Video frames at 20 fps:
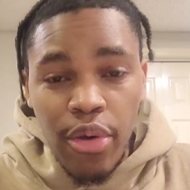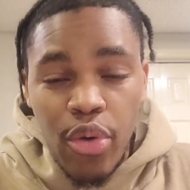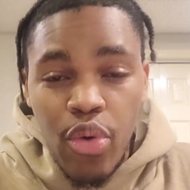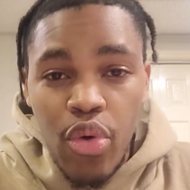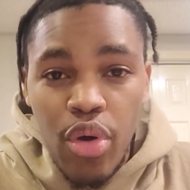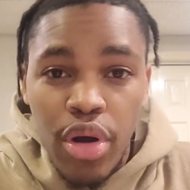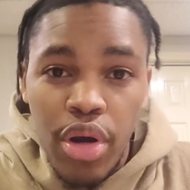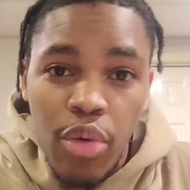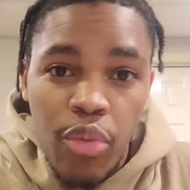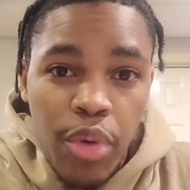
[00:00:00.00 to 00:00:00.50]

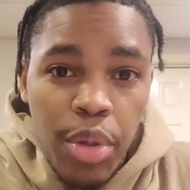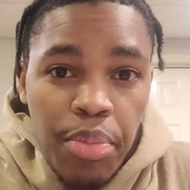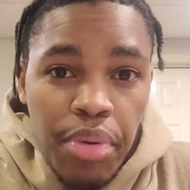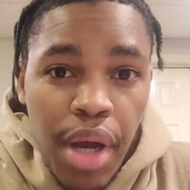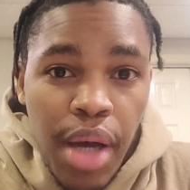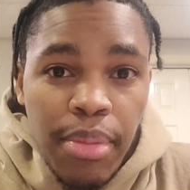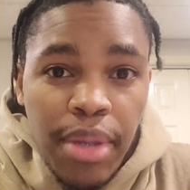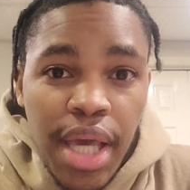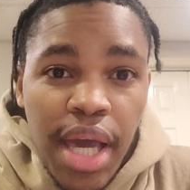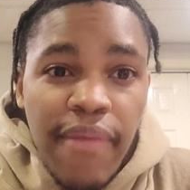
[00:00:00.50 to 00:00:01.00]
quarter. We
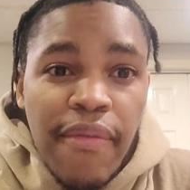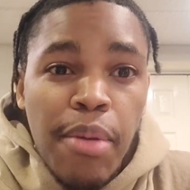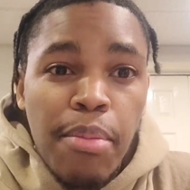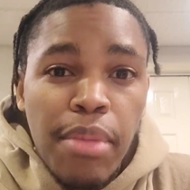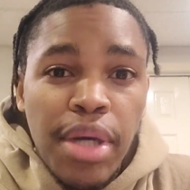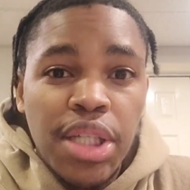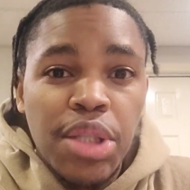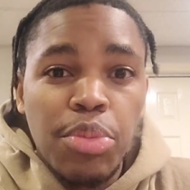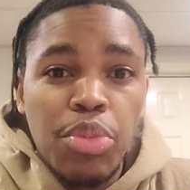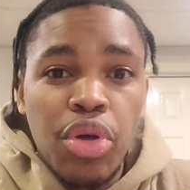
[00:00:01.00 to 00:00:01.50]
probably have a
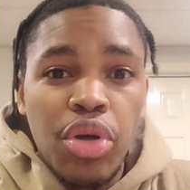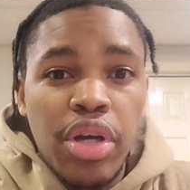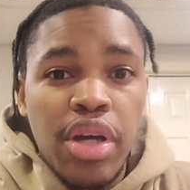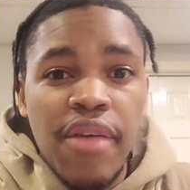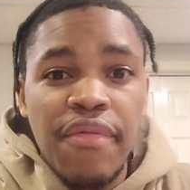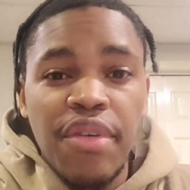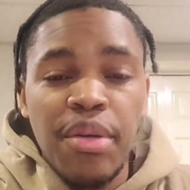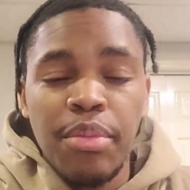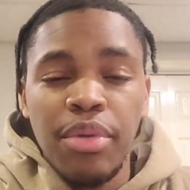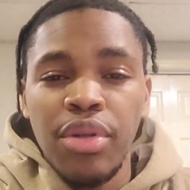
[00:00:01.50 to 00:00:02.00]
much more
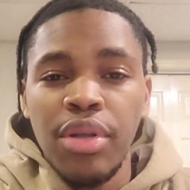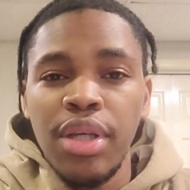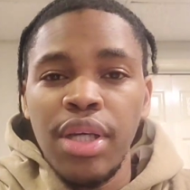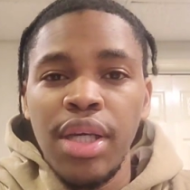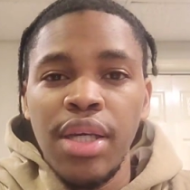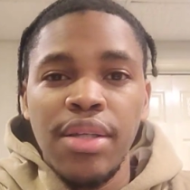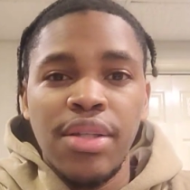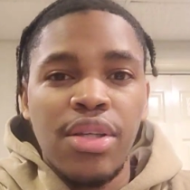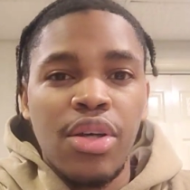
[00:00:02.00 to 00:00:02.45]
comfortable lead.